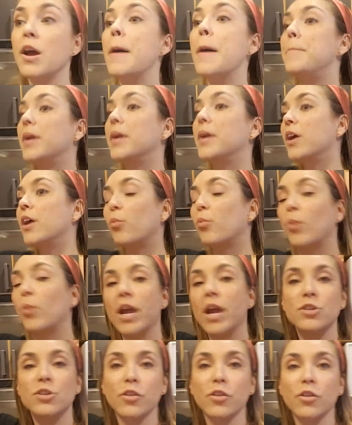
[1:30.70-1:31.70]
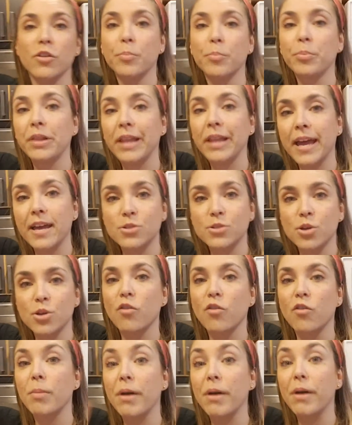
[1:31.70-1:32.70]
but I arranged all the plants
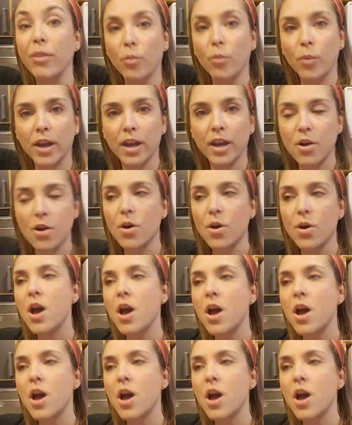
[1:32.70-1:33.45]
over by the window.